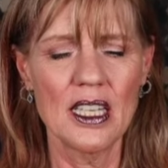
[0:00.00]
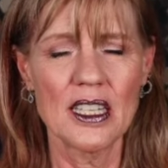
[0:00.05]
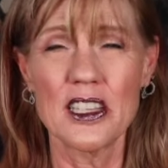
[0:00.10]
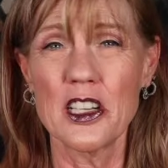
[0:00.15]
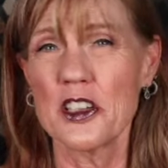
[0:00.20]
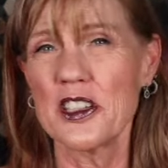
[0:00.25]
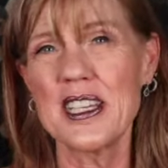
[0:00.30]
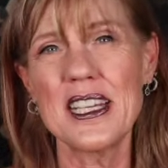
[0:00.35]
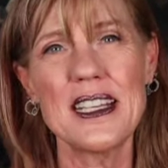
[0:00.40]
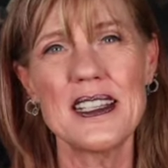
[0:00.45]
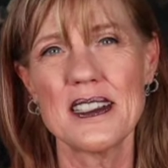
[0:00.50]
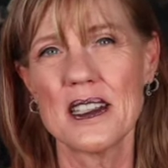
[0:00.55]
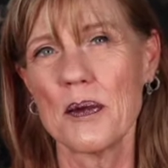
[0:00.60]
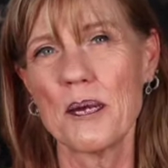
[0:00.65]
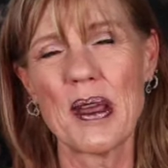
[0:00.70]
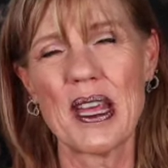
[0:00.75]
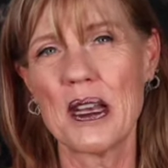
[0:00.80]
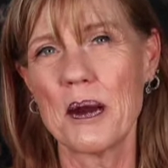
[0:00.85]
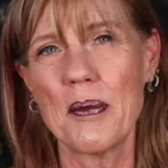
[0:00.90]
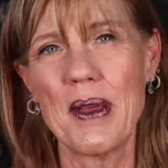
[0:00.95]
Their teas have
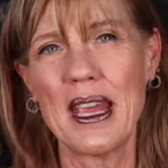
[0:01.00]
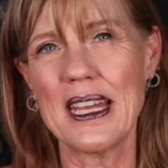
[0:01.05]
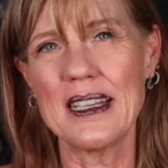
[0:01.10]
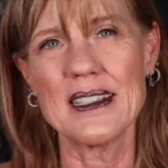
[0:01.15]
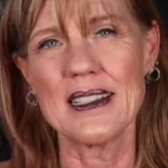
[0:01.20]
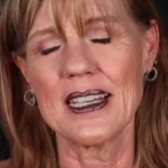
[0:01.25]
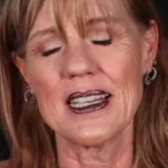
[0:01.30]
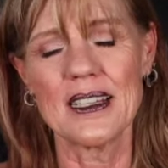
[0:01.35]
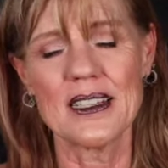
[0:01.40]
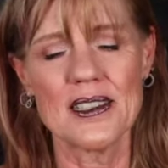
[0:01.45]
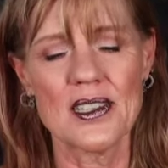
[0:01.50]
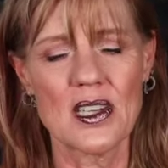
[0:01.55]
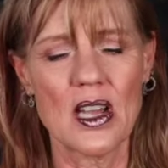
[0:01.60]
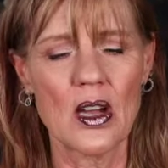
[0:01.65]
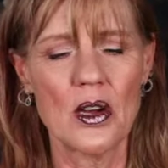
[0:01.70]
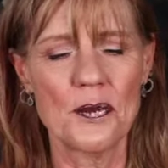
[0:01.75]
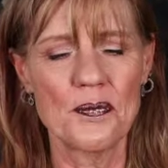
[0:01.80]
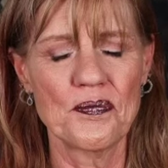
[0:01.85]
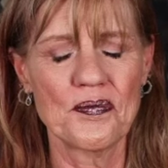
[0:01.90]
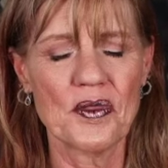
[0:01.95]
been amazing.
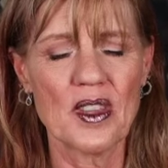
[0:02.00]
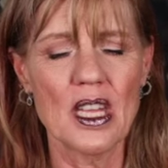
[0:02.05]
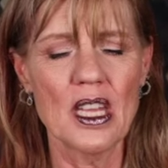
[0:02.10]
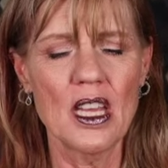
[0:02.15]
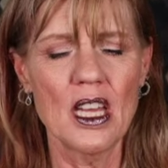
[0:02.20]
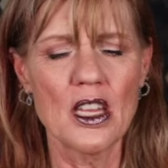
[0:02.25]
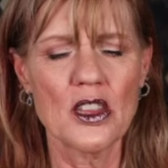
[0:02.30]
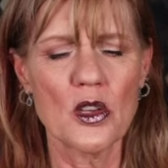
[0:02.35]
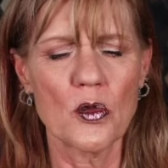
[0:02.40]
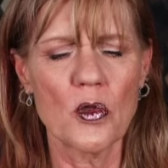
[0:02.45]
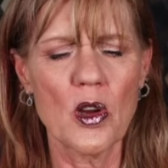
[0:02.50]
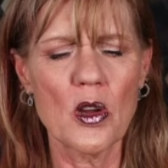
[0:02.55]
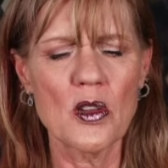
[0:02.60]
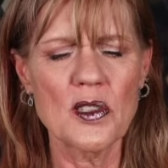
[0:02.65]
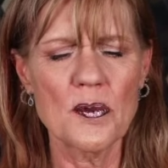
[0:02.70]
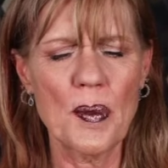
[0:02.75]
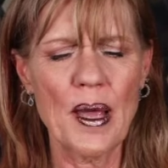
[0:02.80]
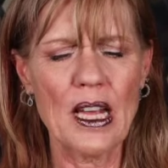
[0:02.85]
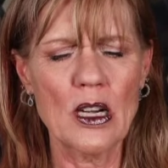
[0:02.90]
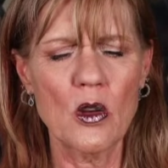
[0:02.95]
So the
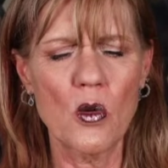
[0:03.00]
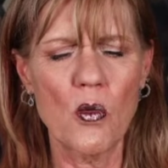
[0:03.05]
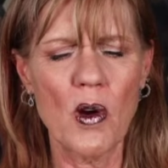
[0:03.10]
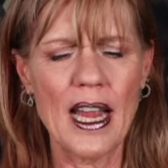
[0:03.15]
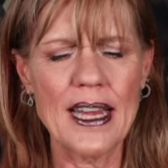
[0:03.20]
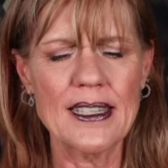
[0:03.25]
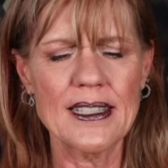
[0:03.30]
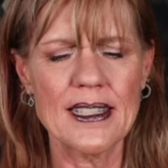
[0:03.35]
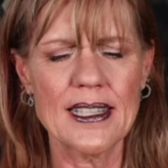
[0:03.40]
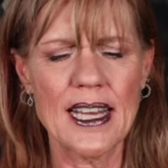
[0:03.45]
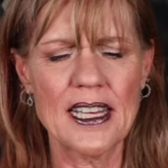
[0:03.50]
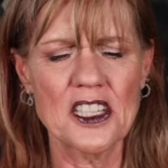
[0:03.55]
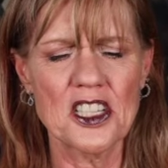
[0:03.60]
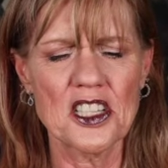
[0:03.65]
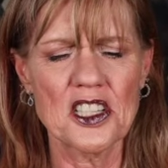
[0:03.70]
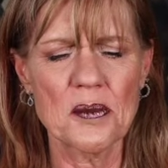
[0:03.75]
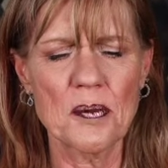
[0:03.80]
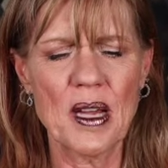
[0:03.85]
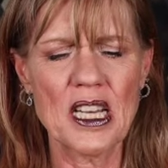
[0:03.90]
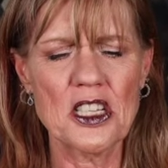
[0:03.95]
Rose Petal White
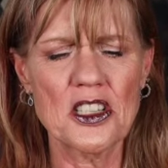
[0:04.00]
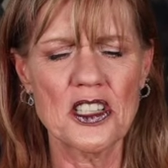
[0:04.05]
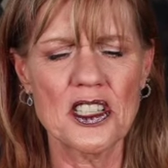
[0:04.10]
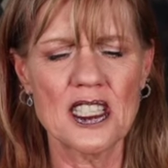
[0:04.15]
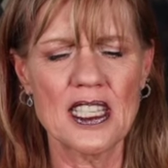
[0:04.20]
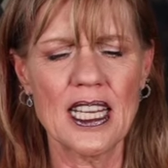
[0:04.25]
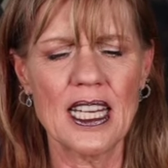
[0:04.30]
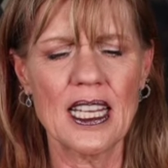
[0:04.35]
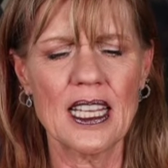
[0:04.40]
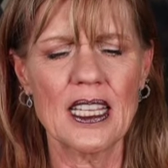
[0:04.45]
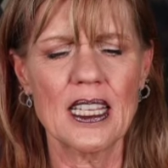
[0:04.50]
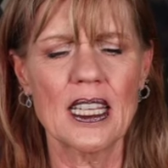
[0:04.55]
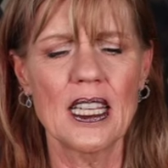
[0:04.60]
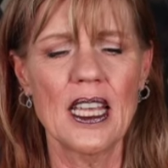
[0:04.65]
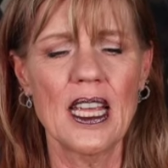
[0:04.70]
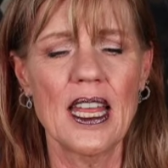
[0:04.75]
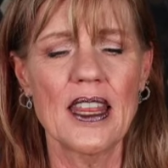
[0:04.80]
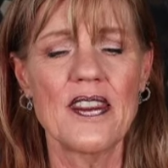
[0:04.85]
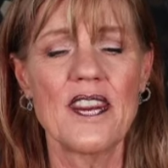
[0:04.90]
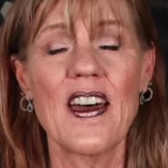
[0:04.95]
Sage Smudge Stick,
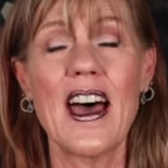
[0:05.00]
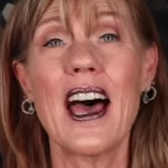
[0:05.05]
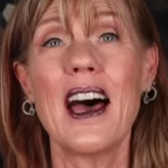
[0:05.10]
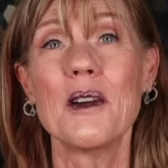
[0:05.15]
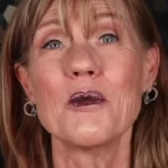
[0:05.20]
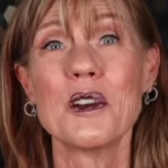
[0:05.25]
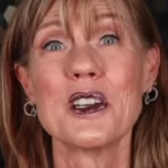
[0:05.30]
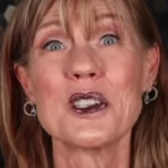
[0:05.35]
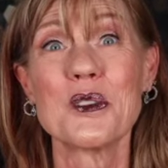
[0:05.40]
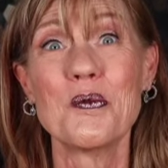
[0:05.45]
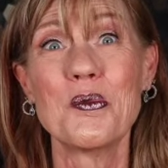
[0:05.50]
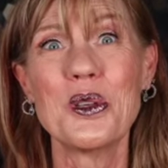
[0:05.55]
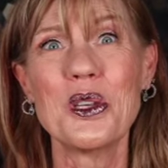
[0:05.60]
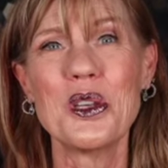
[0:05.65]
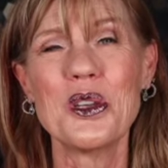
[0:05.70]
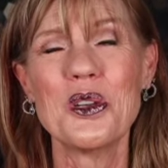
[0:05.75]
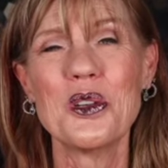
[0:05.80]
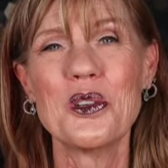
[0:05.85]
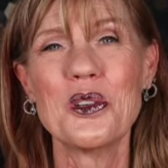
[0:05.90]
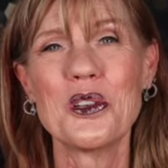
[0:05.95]
that was
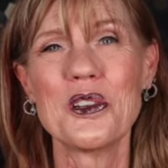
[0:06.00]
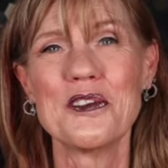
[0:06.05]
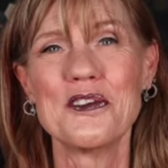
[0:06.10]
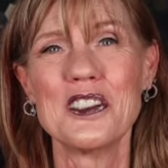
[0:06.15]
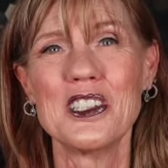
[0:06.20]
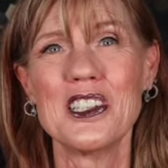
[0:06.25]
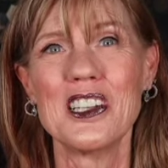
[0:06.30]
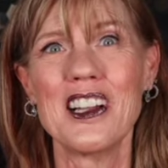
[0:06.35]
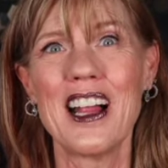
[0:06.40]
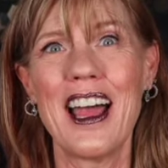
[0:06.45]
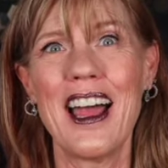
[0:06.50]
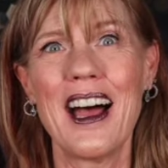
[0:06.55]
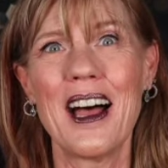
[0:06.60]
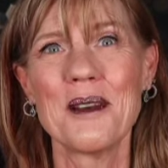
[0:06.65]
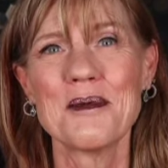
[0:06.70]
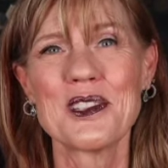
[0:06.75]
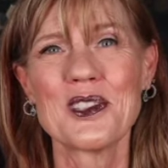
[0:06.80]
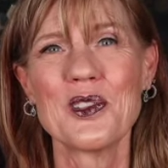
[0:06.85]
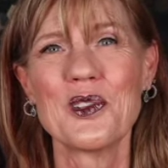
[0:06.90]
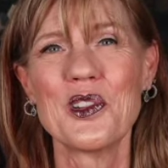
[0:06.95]
beautiful,
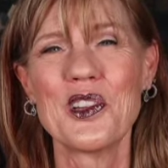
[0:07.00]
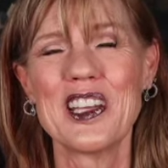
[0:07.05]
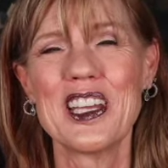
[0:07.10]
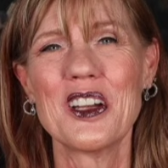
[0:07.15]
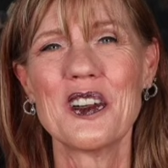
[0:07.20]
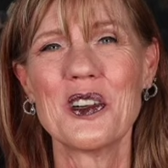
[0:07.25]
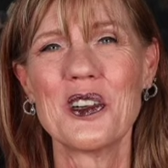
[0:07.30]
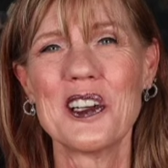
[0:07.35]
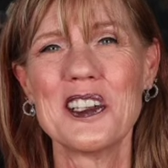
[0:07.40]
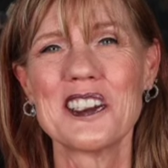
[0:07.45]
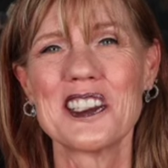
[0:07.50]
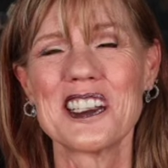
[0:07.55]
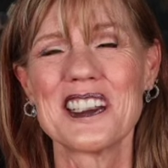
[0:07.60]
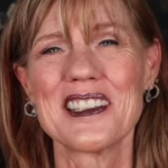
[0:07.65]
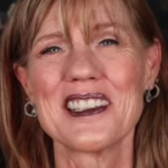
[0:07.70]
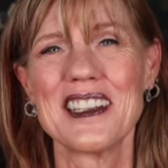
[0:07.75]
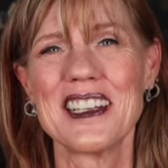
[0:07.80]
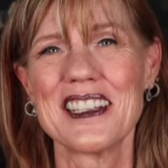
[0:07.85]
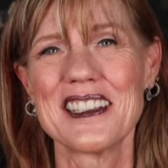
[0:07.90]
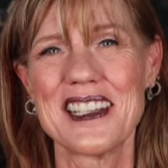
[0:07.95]
absolutely
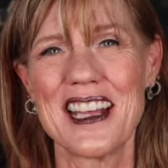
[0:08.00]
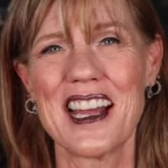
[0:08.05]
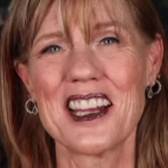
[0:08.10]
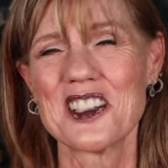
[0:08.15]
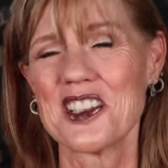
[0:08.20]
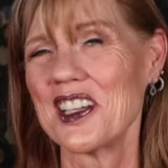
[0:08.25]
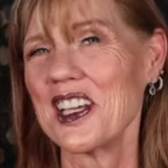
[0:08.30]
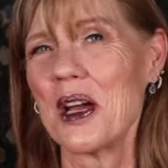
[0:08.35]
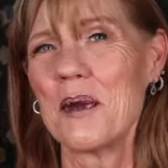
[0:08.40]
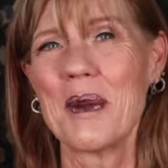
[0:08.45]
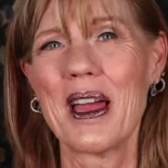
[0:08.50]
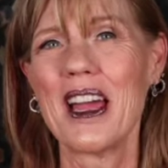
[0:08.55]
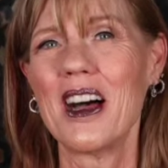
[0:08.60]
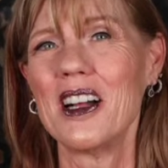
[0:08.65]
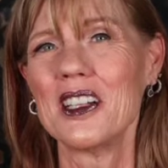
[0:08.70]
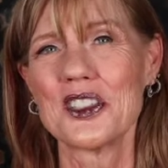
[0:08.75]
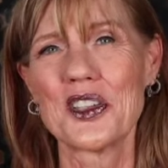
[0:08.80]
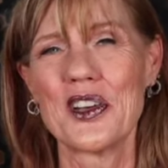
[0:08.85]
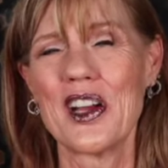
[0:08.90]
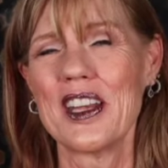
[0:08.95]
gorgeous, and it's actually on my
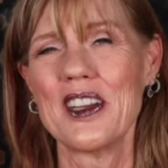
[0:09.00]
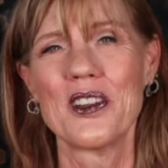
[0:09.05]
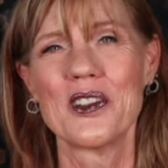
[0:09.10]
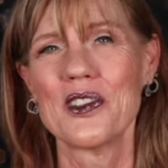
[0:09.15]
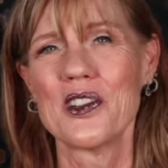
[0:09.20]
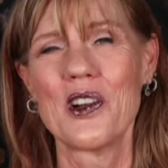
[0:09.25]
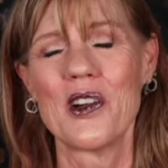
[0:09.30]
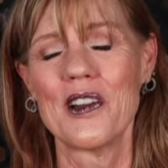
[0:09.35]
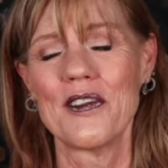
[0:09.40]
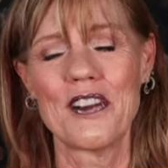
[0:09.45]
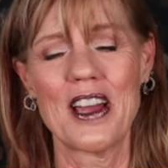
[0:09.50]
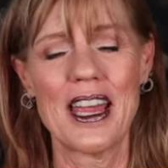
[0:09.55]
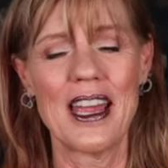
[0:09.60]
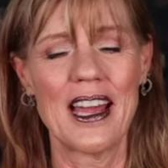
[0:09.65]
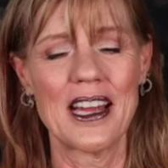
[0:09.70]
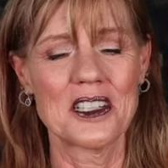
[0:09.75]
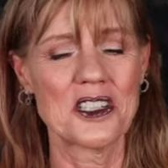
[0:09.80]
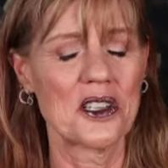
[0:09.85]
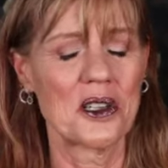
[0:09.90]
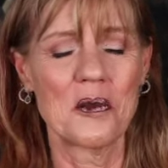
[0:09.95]
altar. I don't know if I
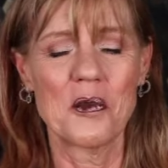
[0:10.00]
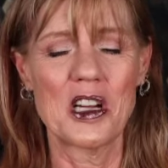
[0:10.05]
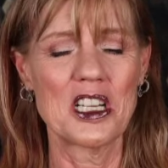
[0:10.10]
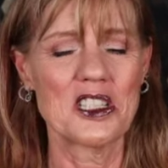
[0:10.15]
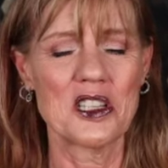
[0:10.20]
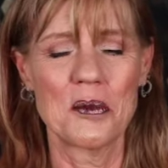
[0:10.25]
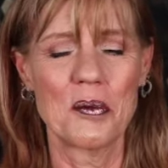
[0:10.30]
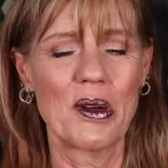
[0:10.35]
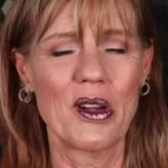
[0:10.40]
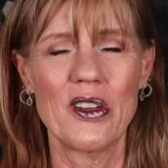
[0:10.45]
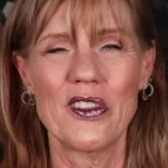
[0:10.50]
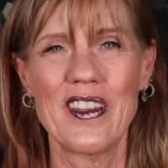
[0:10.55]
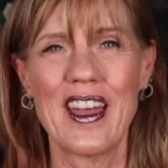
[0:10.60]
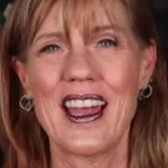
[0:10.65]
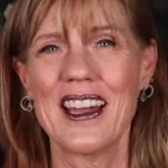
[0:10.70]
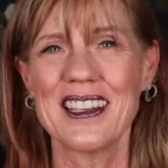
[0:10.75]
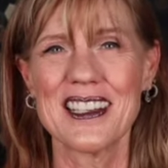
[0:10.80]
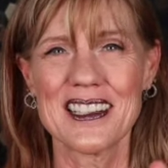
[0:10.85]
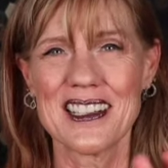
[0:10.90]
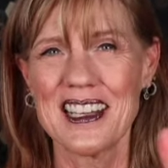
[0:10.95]
actually want to burn
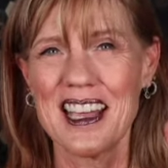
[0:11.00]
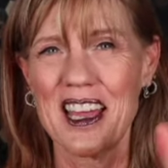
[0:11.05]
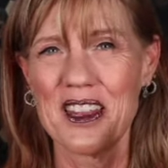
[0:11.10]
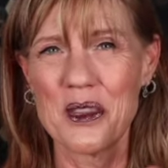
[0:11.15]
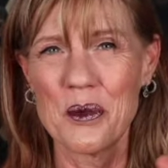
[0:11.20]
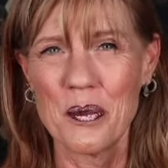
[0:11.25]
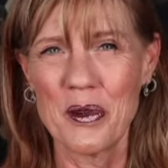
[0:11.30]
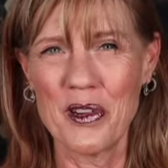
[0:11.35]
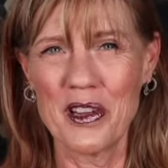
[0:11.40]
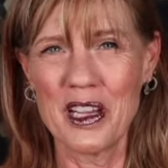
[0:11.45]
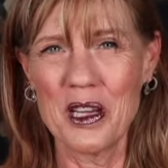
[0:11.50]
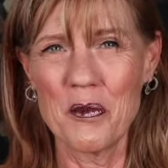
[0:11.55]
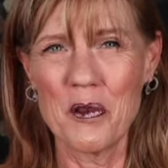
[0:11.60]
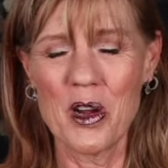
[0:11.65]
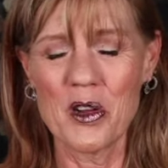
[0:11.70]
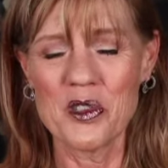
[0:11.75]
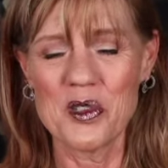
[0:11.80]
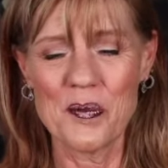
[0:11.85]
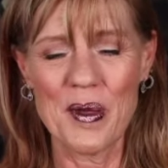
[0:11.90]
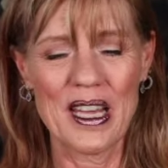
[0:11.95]
that because it had the pretty
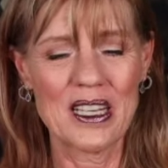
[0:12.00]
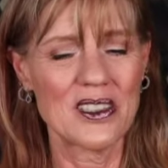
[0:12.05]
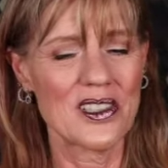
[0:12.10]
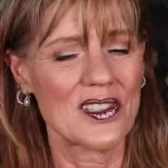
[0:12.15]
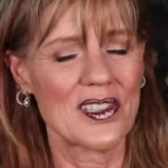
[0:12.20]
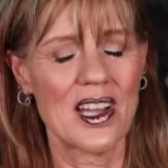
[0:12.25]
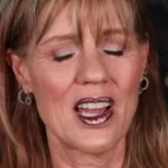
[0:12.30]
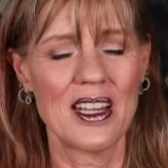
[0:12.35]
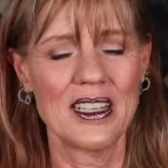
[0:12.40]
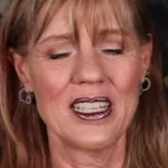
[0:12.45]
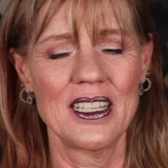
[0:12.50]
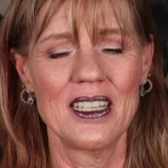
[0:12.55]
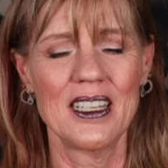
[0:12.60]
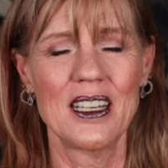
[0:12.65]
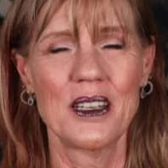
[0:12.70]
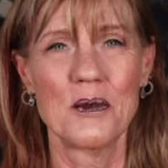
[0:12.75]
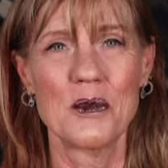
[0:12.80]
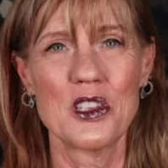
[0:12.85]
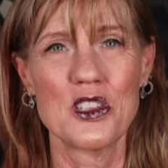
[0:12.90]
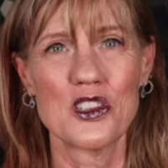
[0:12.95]
rose petals on it
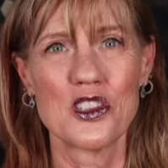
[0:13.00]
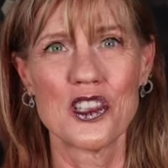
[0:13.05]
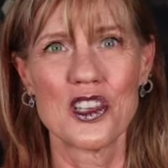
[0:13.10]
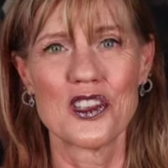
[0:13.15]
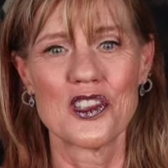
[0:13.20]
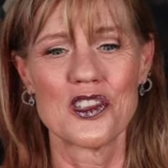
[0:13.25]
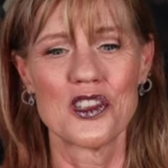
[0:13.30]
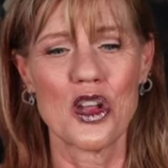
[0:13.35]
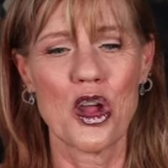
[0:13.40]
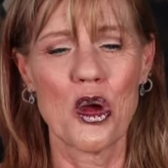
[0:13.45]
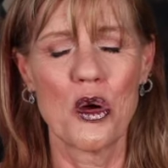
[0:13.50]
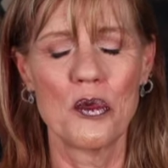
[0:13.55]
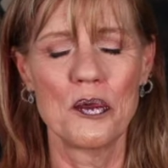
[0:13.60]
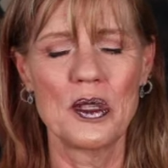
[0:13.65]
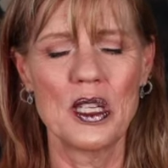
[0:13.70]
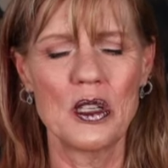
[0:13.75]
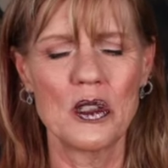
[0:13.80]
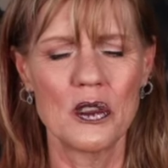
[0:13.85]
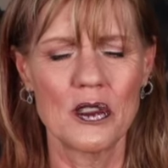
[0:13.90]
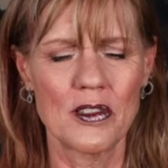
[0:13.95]
and was just so
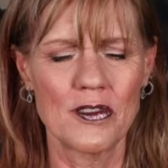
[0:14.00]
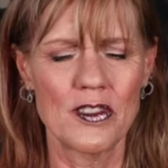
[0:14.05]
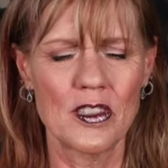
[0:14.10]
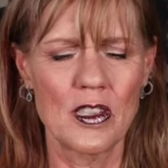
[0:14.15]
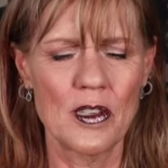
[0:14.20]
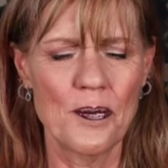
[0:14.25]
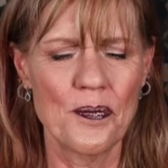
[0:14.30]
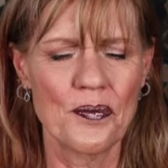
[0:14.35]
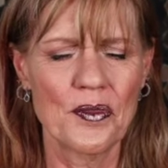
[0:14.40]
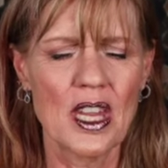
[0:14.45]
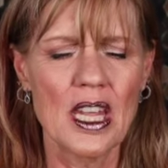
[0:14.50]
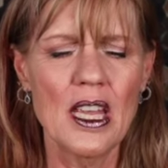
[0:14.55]
beautiful.